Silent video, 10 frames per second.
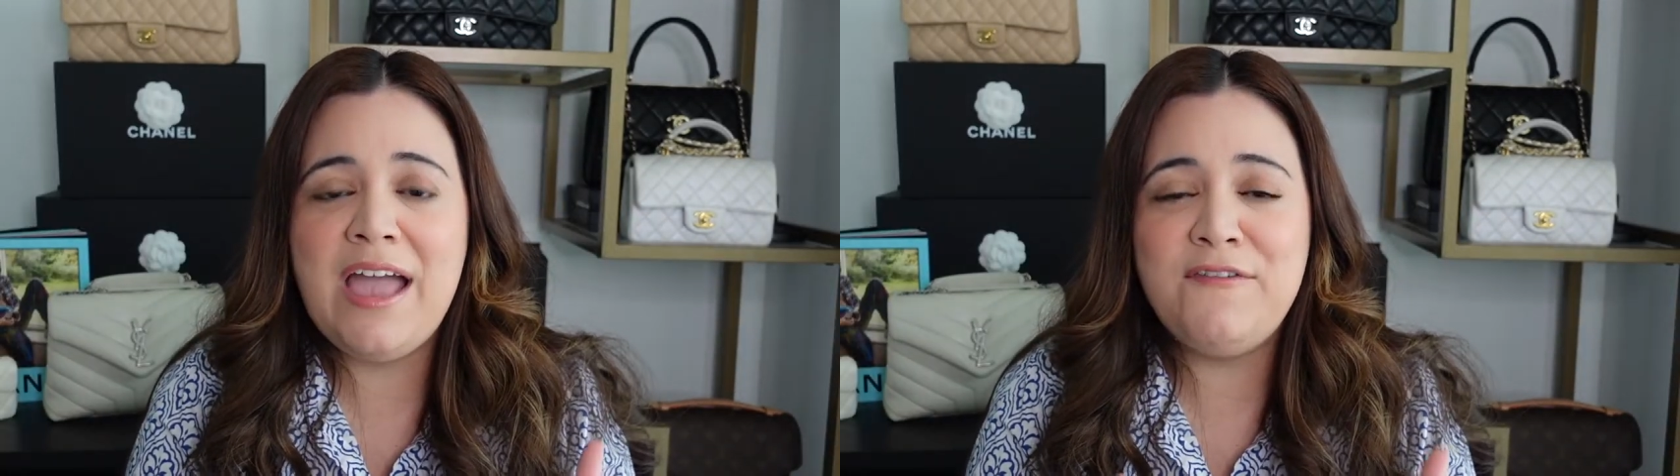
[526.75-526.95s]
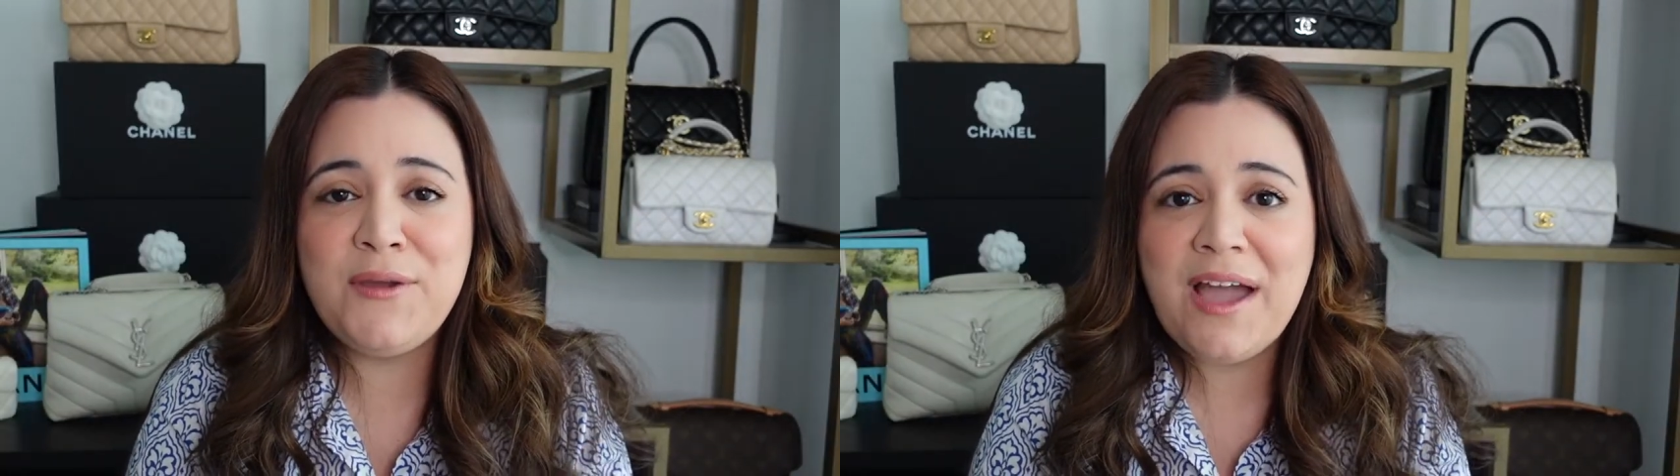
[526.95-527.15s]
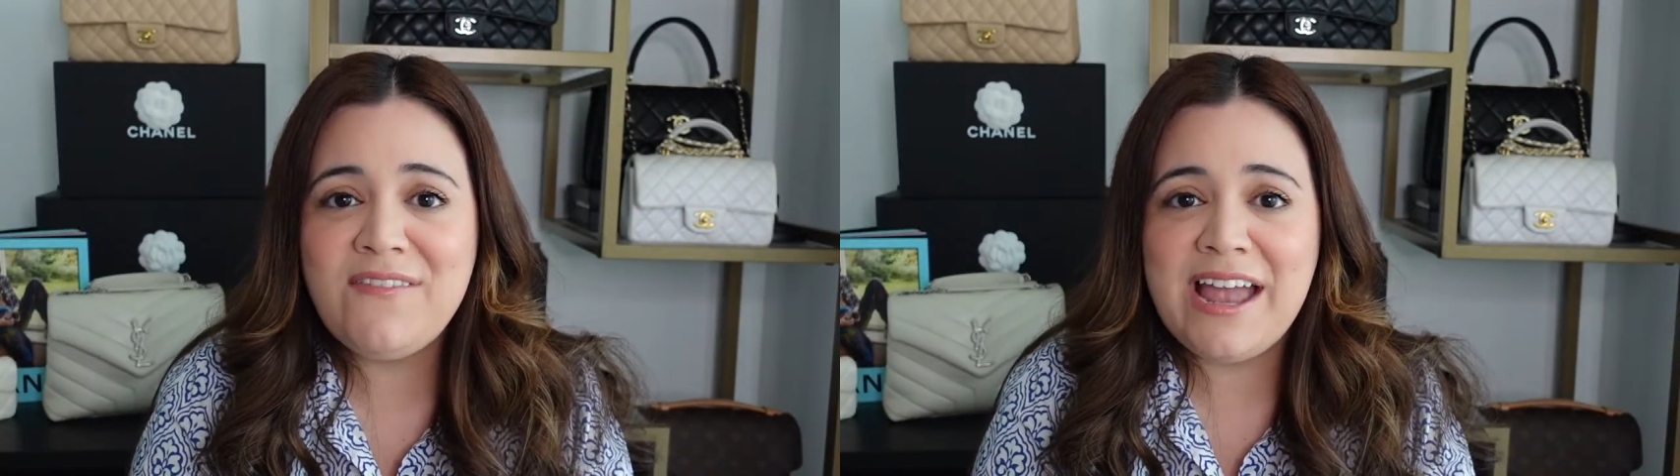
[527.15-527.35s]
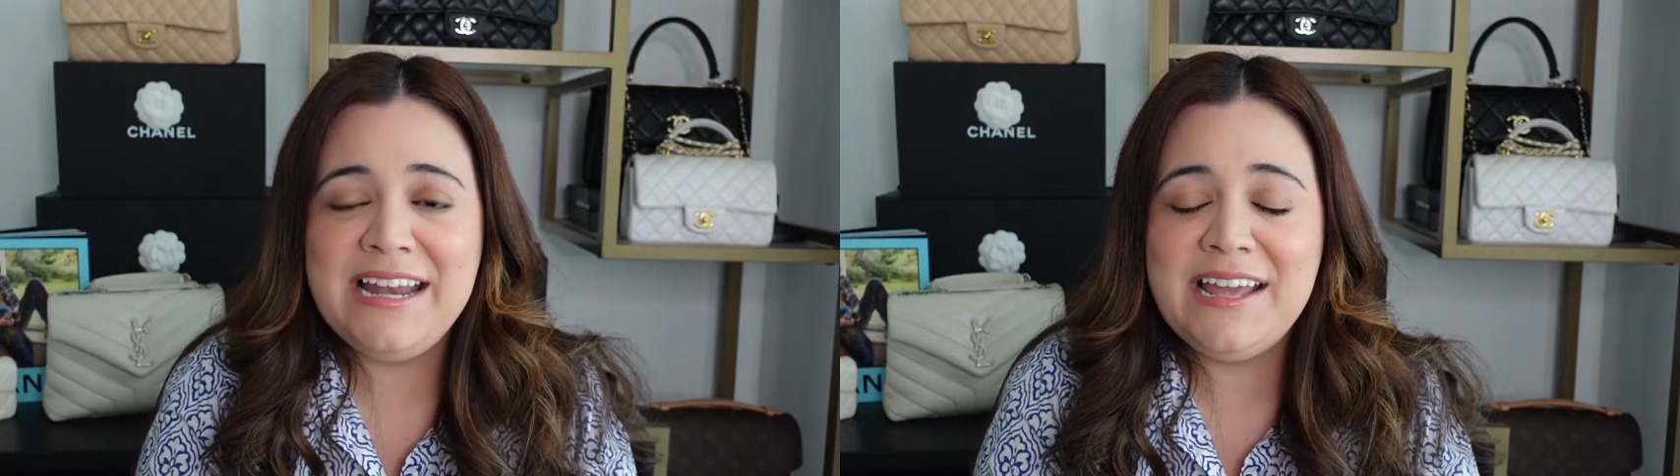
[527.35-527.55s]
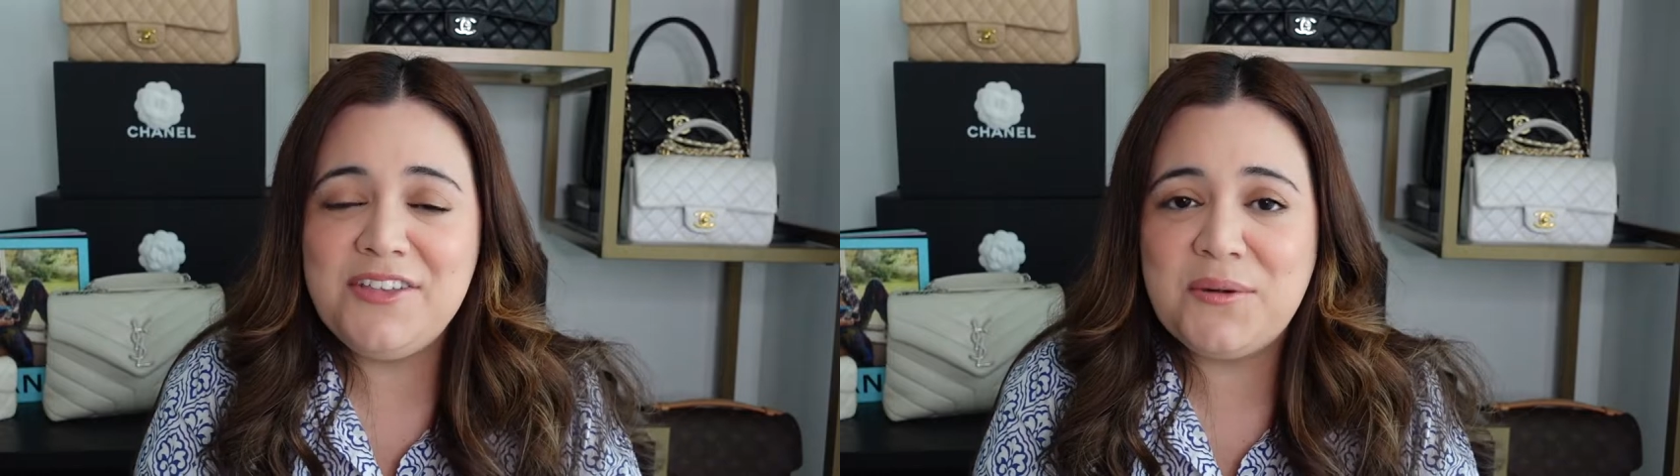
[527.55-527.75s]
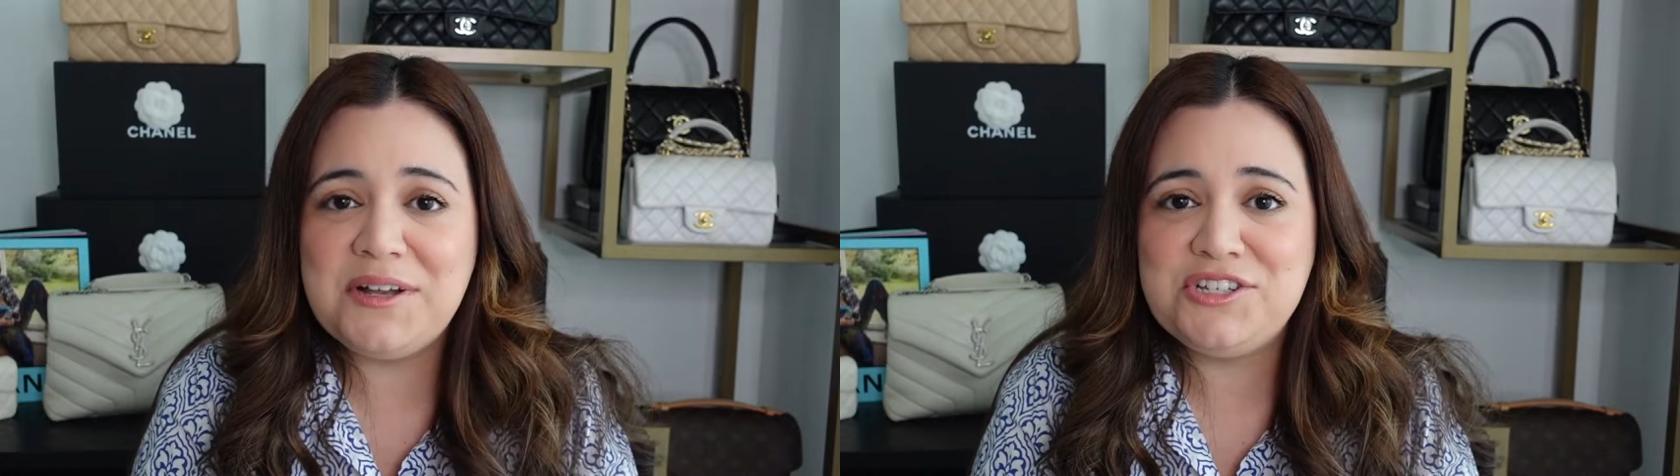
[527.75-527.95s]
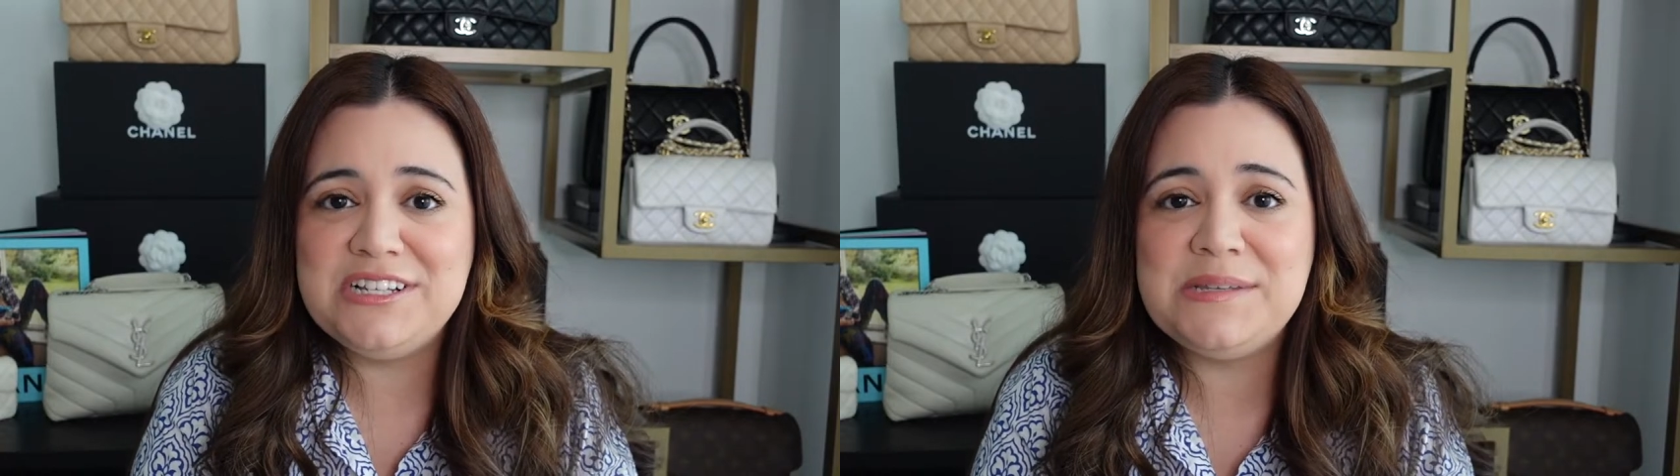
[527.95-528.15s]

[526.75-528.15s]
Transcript: If you have any other questions,